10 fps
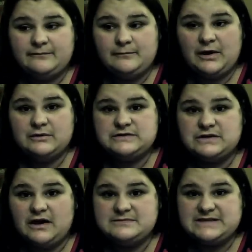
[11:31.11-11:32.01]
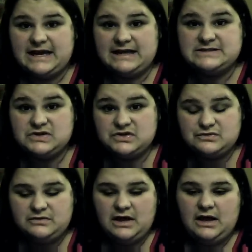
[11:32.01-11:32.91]
post-op day
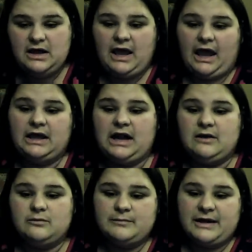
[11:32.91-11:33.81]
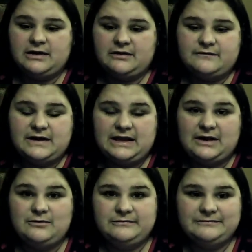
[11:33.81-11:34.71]
2, and I will make another video.